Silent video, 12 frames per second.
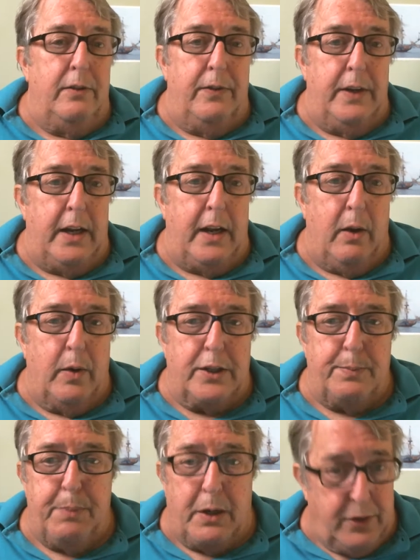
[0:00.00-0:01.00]
video
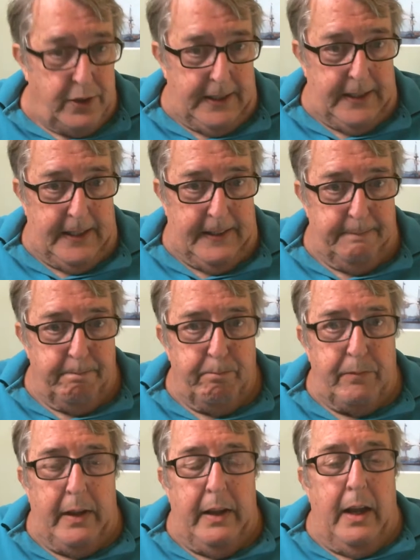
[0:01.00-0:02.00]
is posted.
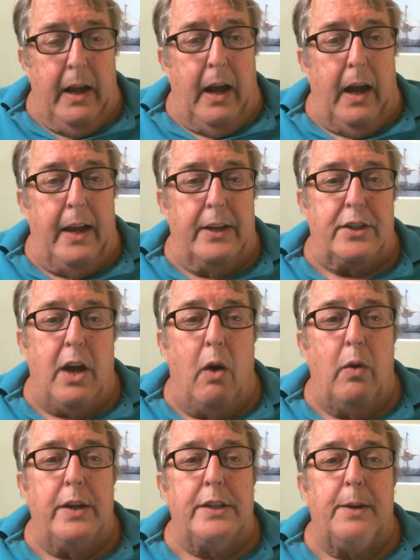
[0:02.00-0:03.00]
As
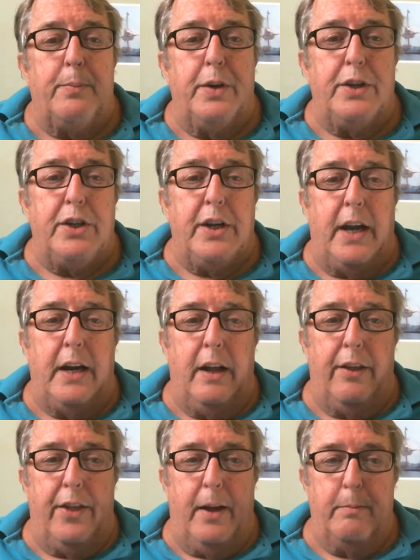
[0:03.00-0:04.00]
always, appreciate
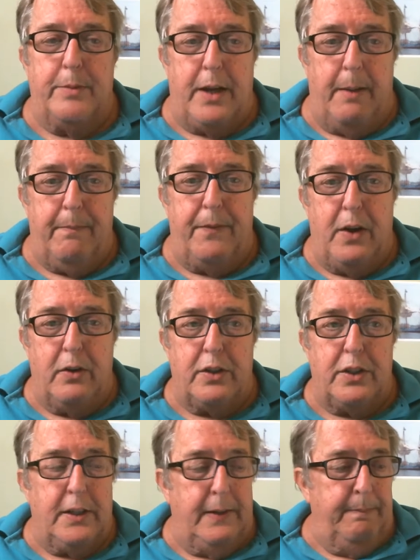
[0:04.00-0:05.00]
a thumbs up,
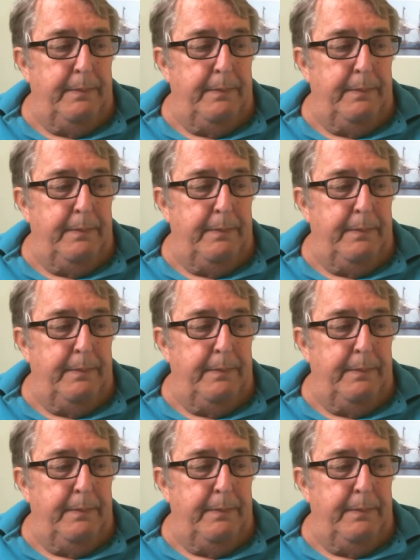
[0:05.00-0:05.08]
folks,